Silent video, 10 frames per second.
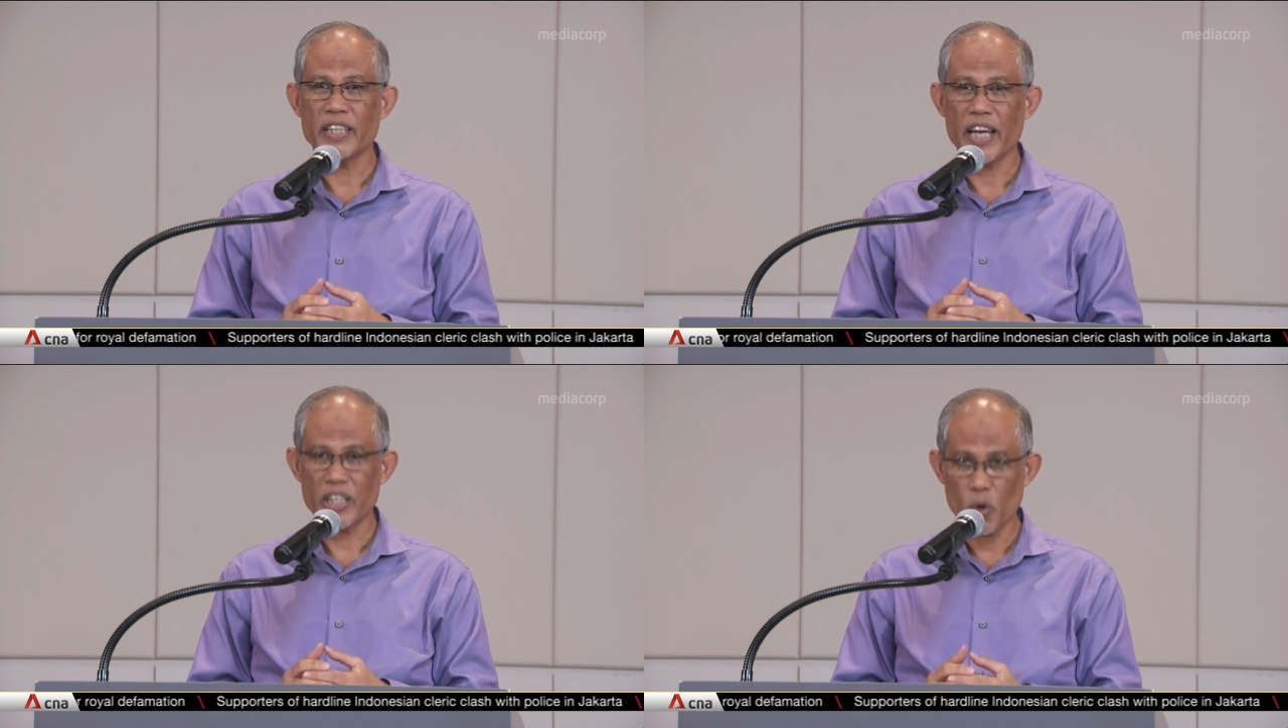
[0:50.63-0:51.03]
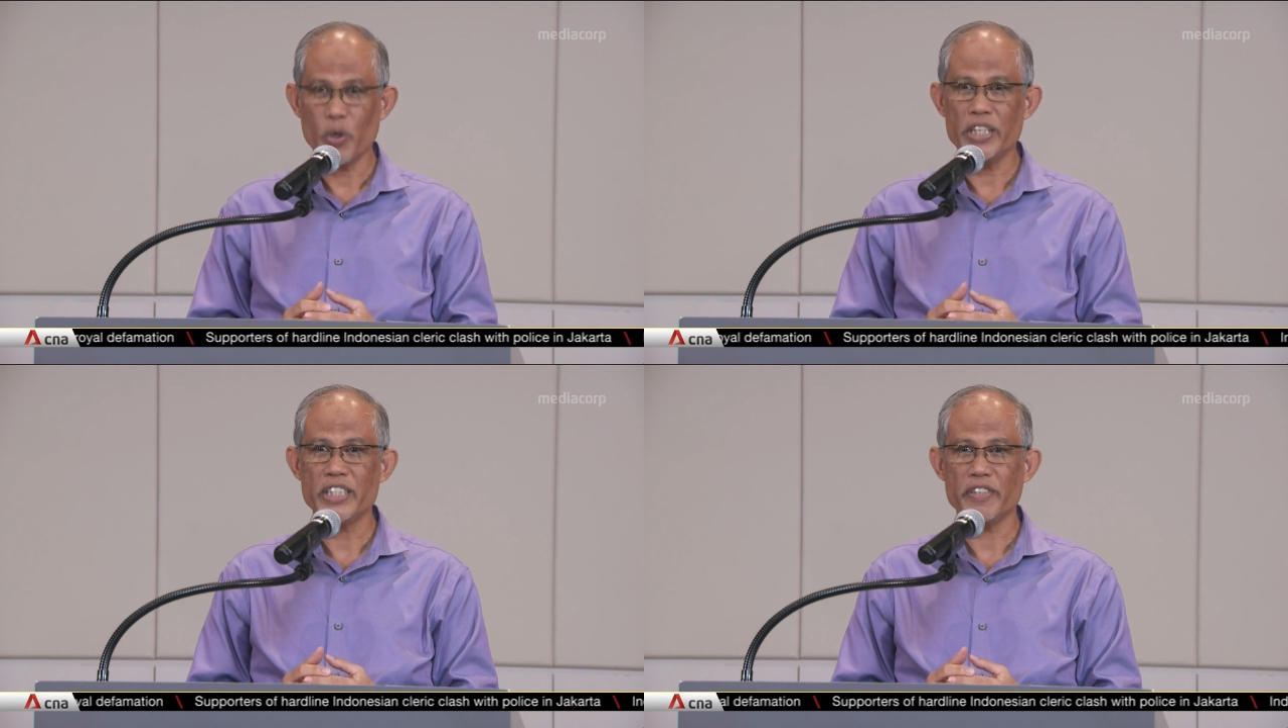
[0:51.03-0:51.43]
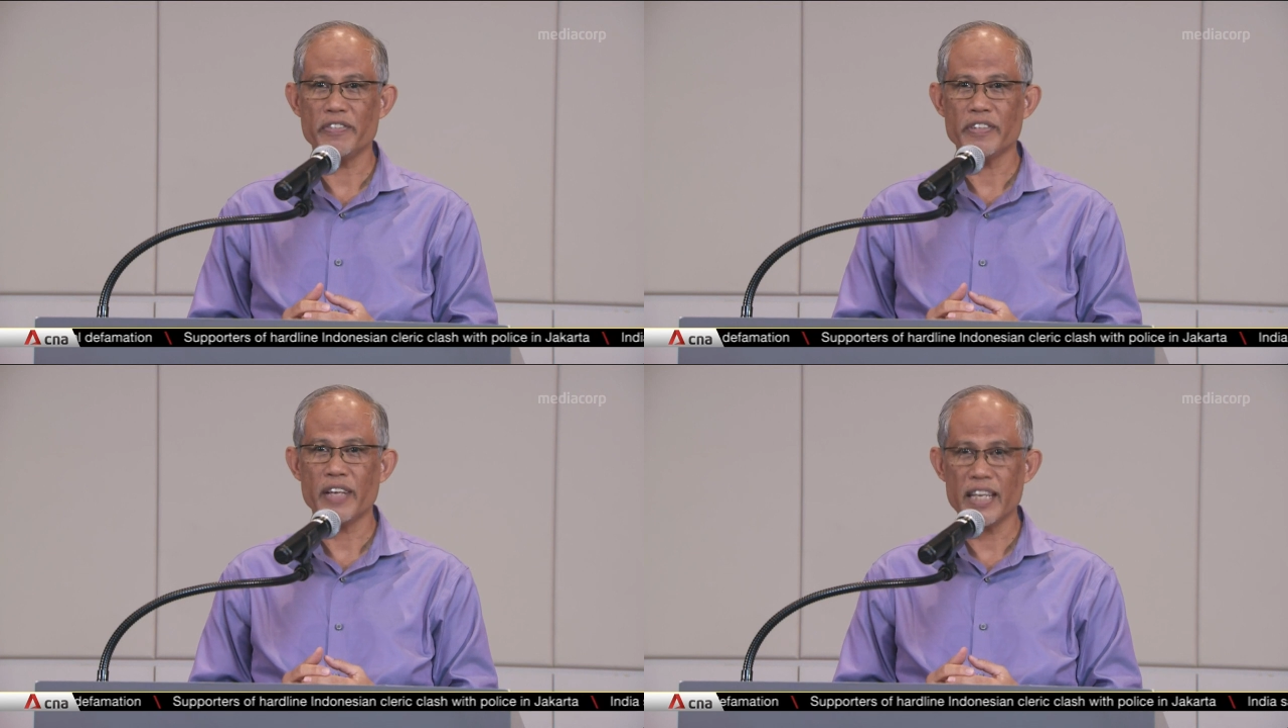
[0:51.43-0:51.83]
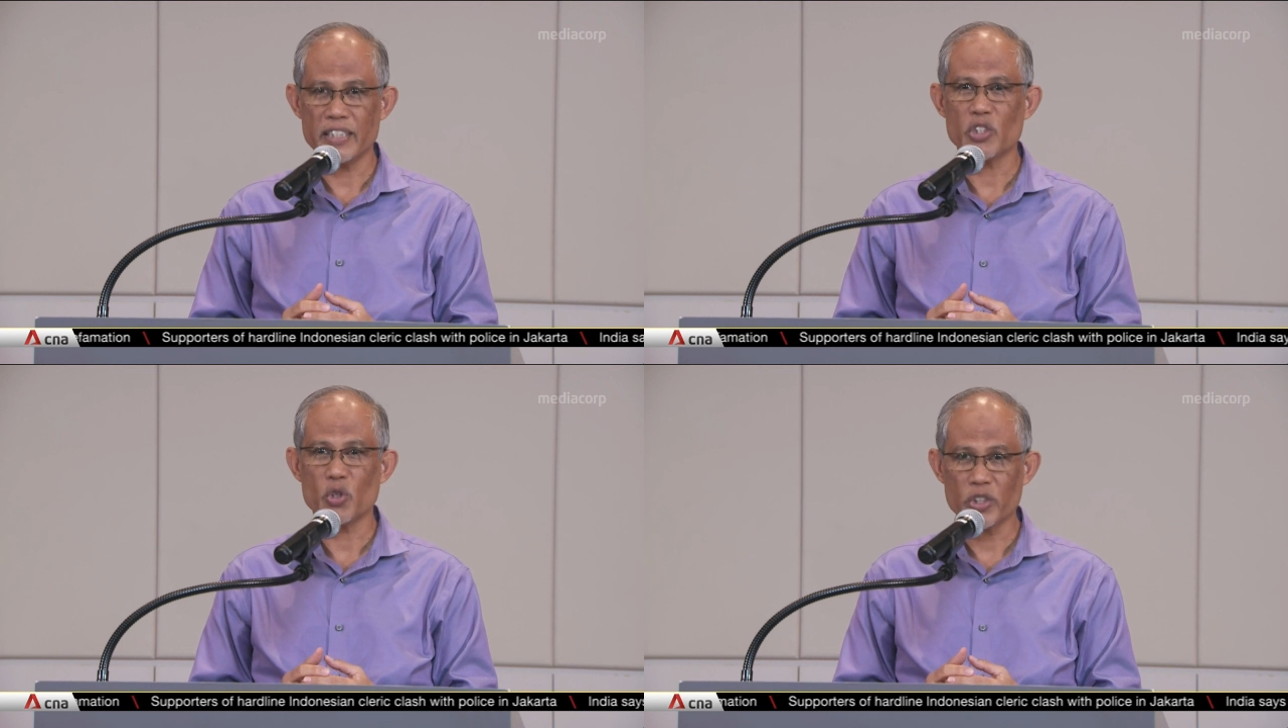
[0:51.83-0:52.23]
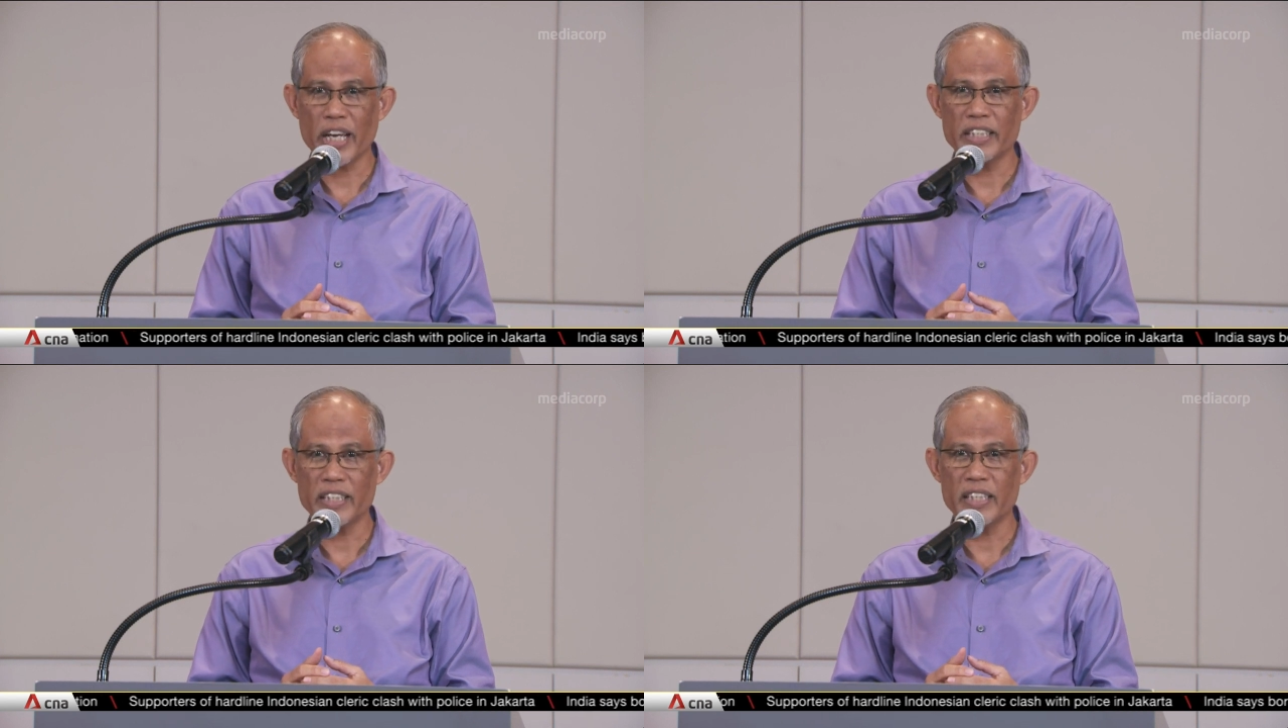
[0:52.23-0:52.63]
and cohesive as a
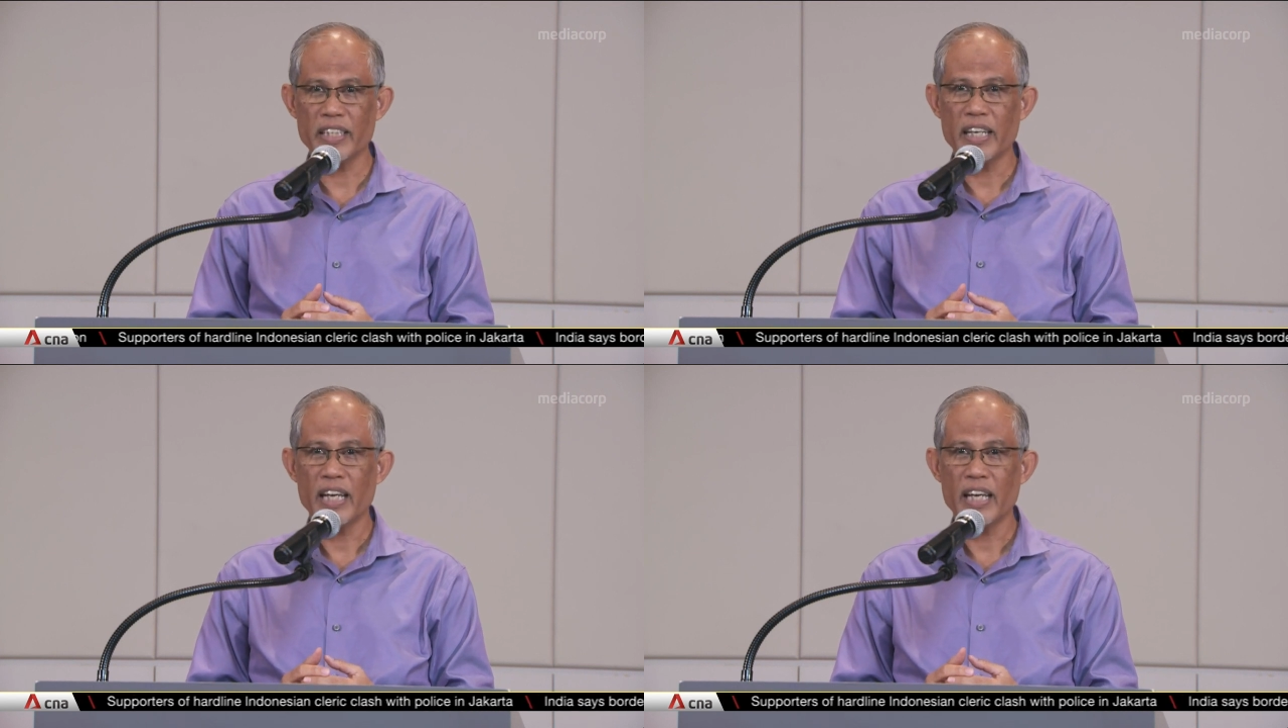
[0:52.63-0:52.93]
society